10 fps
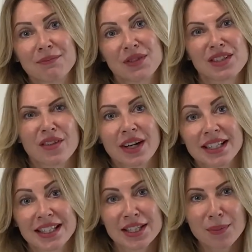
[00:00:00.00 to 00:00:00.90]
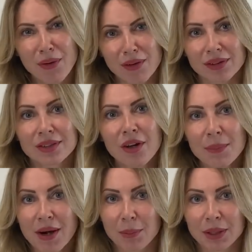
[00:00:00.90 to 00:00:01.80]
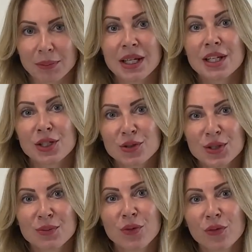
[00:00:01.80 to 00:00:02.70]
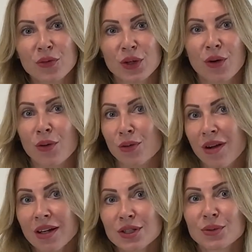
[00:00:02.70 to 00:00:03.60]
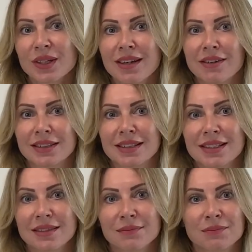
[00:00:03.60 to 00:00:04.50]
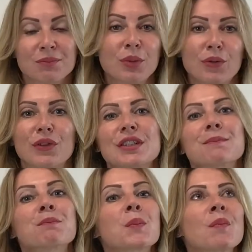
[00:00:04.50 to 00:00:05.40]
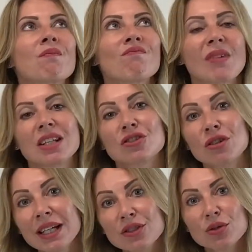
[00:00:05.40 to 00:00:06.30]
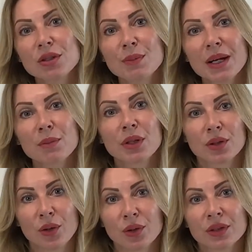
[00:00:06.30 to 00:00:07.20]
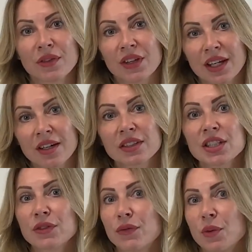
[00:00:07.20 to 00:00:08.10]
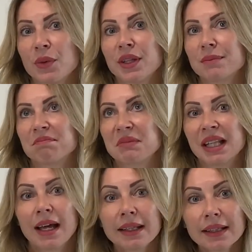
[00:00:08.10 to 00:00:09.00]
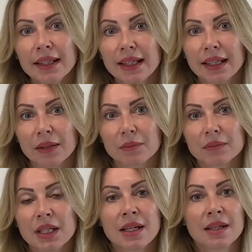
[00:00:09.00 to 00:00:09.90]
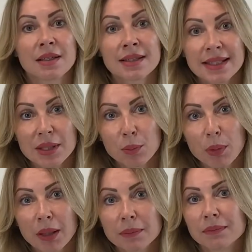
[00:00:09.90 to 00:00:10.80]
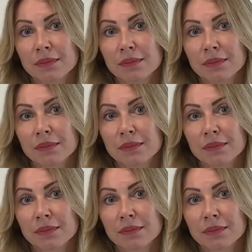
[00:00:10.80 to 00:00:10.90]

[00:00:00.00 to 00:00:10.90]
is rather small, no problem. Use movie or cartoon characters. Perfect. Try to remember all the characters from the Lion King. Simba,